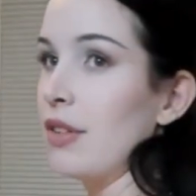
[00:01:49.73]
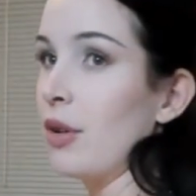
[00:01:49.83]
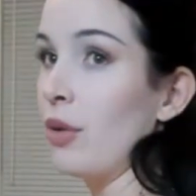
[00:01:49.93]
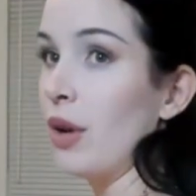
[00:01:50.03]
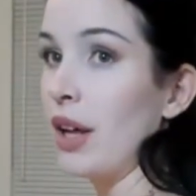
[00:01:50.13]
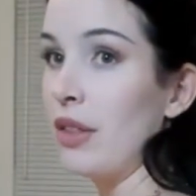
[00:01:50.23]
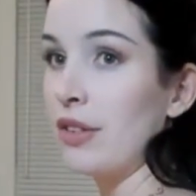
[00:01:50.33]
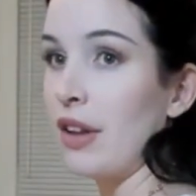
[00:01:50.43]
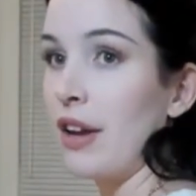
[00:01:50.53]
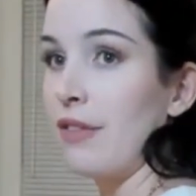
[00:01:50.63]

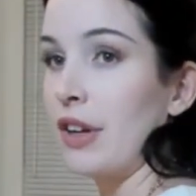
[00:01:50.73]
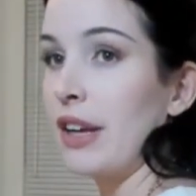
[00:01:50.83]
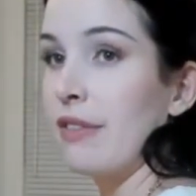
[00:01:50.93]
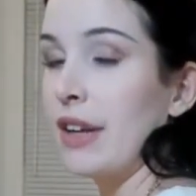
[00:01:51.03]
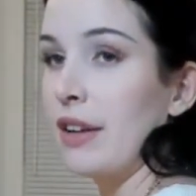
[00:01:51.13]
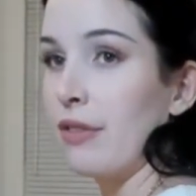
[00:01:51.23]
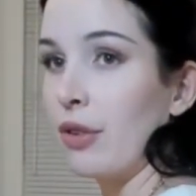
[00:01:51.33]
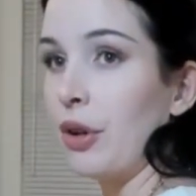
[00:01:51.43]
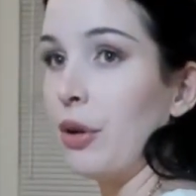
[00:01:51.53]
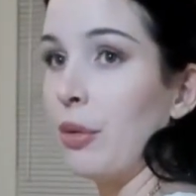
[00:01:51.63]
there's a lot of forgiving
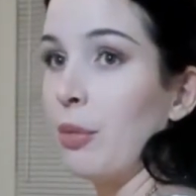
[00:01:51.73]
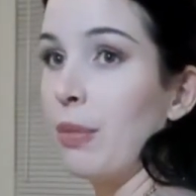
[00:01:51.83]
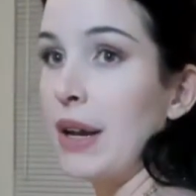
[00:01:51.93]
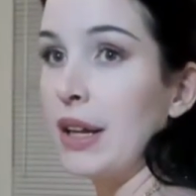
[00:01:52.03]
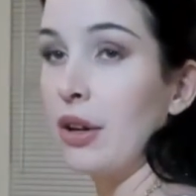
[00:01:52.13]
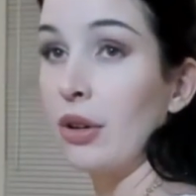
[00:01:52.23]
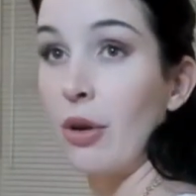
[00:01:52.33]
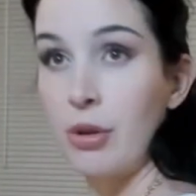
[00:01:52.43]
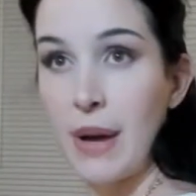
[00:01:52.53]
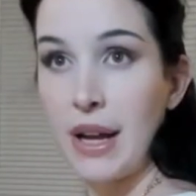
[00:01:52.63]
for bending your
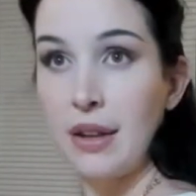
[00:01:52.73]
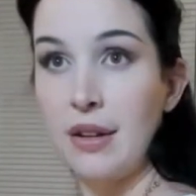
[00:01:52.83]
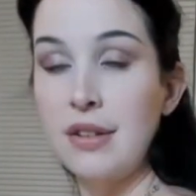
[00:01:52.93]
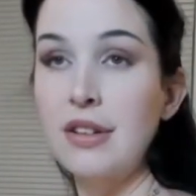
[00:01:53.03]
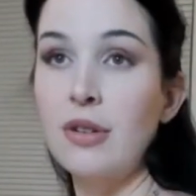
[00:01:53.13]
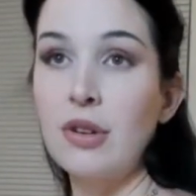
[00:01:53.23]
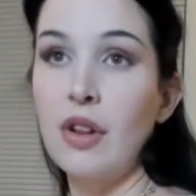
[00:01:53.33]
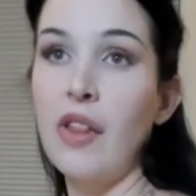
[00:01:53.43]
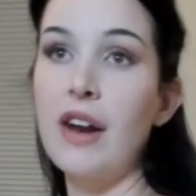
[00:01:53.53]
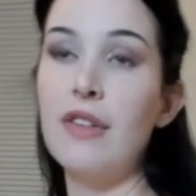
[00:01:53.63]
lower back. So
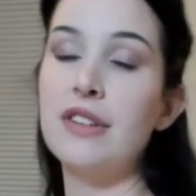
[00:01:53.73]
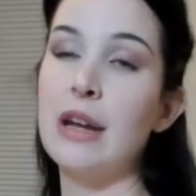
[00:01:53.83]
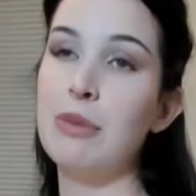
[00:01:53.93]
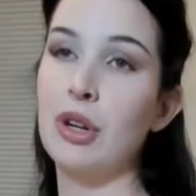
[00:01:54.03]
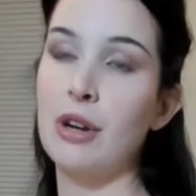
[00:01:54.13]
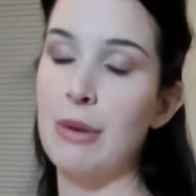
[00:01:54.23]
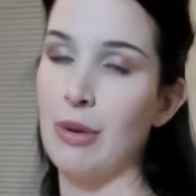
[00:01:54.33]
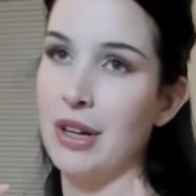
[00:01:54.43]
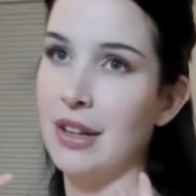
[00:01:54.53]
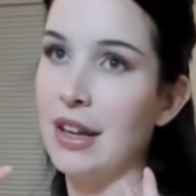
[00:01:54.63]
a lot of this time you're going to
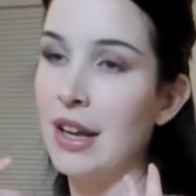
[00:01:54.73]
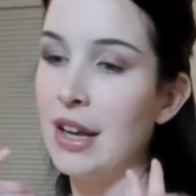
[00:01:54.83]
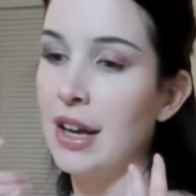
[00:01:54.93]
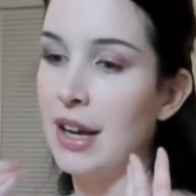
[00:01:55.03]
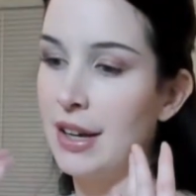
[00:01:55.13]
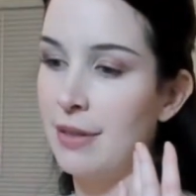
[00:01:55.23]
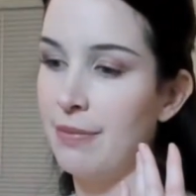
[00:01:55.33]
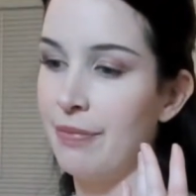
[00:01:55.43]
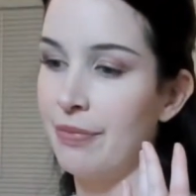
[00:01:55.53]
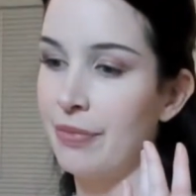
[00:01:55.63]
want to
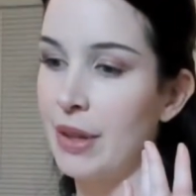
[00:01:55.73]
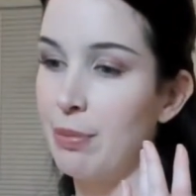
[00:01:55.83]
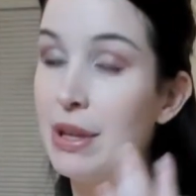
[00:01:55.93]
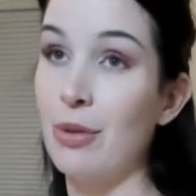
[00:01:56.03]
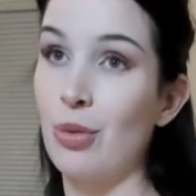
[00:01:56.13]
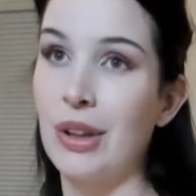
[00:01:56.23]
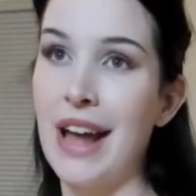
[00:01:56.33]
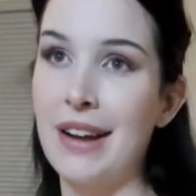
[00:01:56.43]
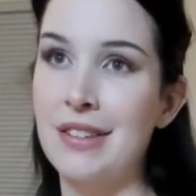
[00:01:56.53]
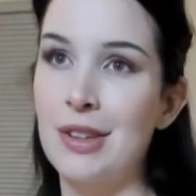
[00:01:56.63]
being
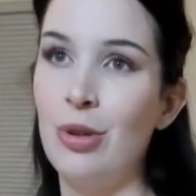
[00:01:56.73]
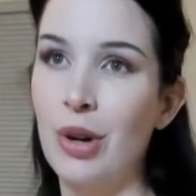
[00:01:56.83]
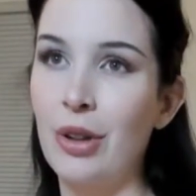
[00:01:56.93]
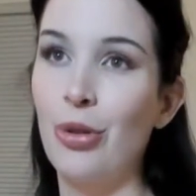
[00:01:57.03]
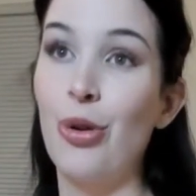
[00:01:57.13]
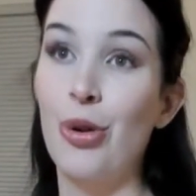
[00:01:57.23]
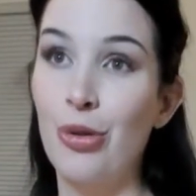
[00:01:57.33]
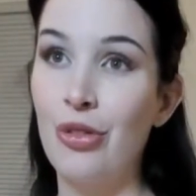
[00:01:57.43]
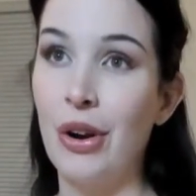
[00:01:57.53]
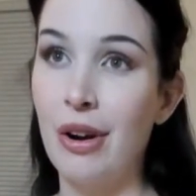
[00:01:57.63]
relaxed. You want to look
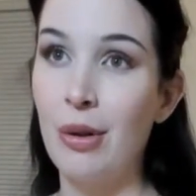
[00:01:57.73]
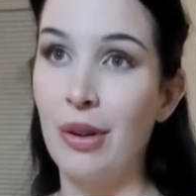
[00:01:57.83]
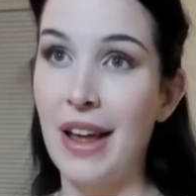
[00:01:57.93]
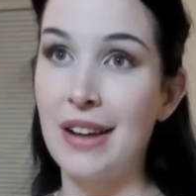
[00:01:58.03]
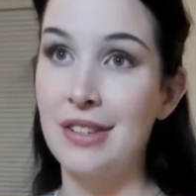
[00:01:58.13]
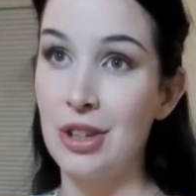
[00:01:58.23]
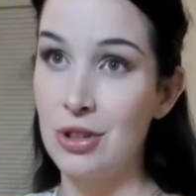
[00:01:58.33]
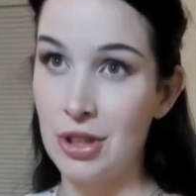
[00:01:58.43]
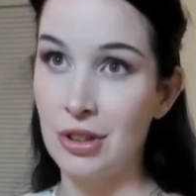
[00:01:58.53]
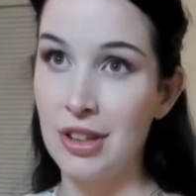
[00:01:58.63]
very relaxed and
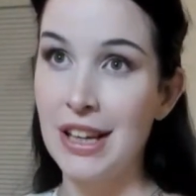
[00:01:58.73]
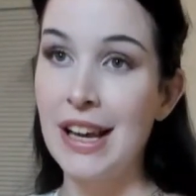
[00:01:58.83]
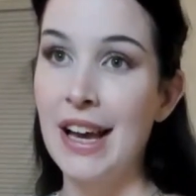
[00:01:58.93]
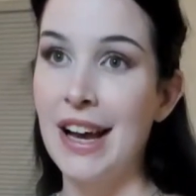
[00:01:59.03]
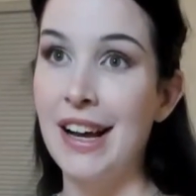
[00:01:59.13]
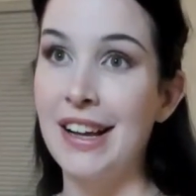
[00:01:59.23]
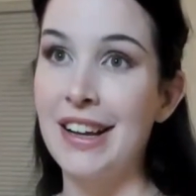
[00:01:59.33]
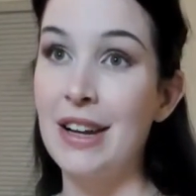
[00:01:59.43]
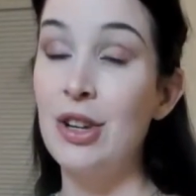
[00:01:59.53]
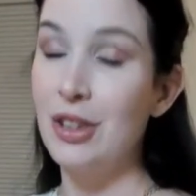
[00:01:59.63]
chill.
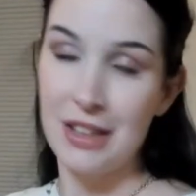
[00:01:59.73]
And